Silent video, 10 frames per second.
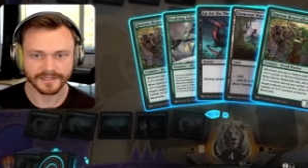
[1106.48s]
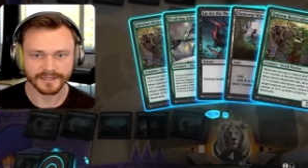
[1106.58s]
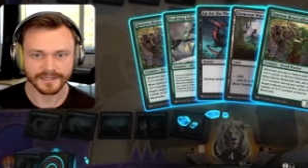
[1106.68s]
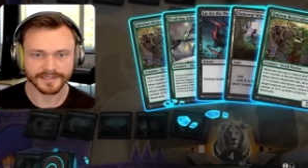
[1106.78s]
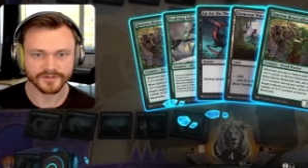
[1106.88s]

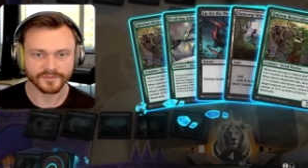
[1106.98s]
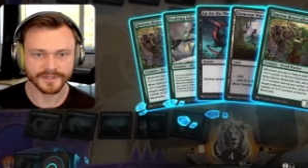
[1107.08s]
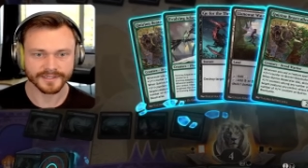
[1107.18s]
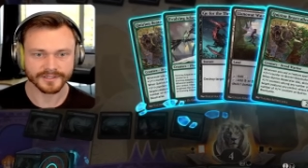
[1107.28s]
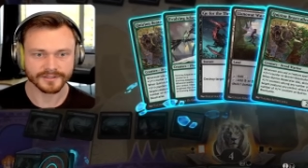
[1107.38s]
Hide
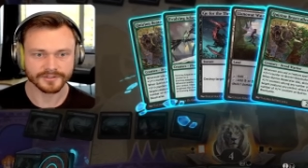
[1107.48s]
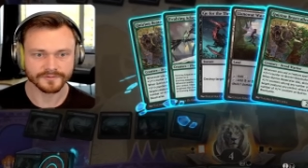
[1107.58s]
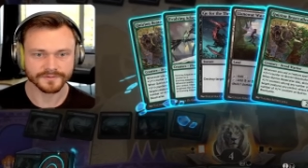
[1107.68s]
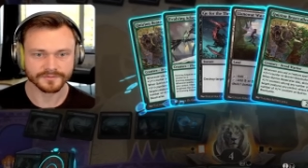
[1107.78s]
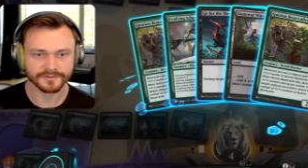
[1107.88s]
away. Go for
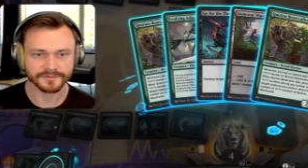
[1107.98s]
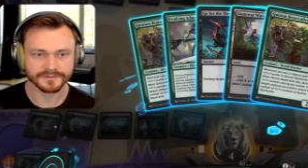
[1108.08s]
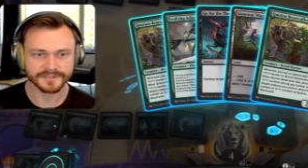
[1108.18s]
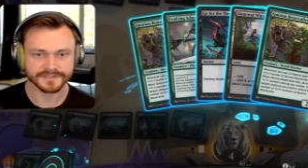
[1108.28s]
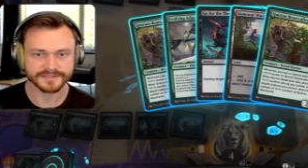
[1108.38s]
the Throat
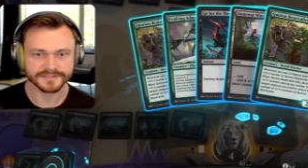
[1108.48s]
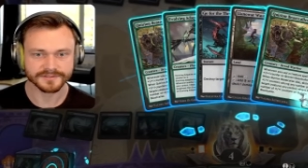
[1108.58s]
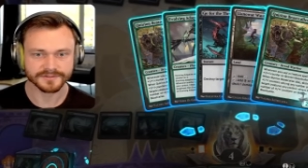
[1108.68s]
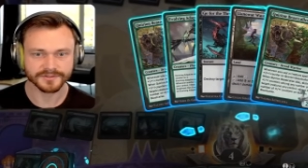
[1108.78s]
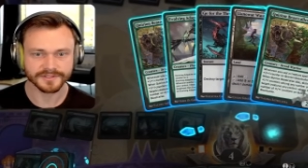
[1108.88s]
is still
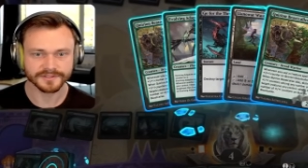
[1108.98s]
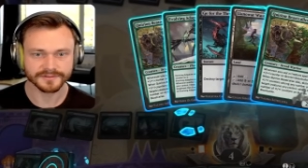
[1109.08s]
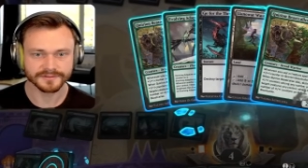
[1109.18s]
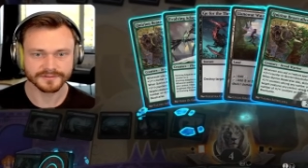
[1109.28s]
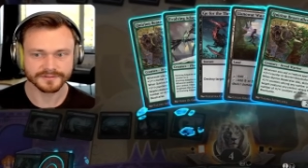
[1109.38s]
good here.
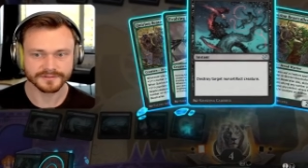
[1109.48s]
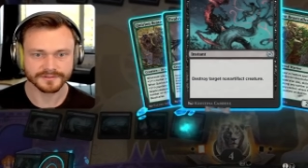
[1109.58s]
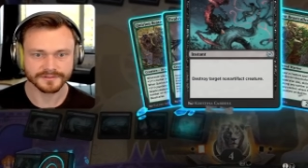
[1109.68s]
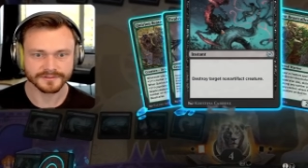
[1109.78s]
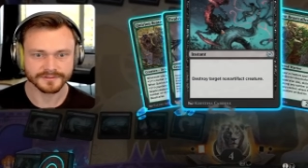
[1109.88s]

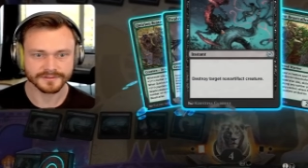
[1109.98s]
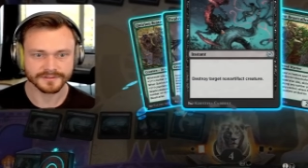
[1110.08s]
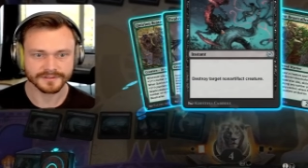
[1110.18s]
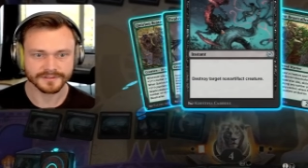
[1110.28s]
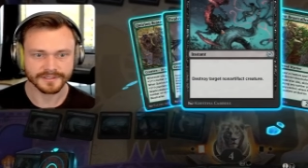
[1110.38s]

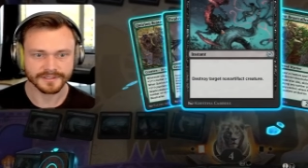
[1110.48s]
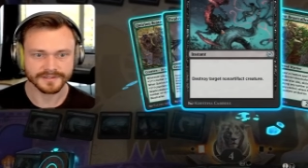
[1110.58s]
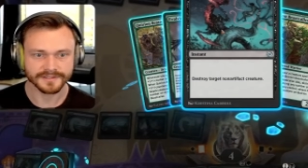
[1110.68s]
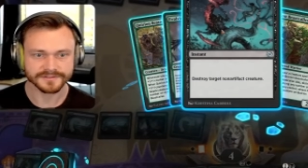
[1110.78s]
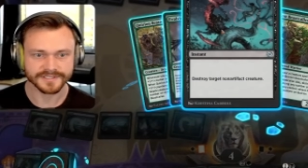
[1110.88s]
I
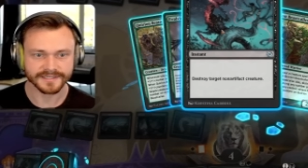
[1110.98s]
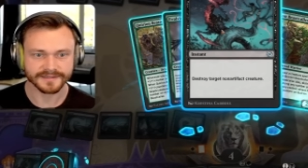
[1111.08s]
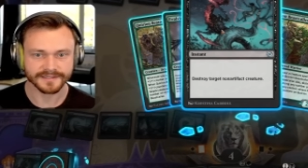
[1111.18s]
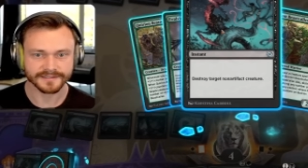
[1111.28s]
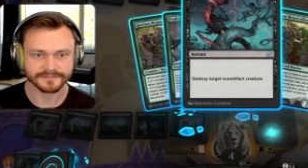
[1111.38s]
think you'll take that.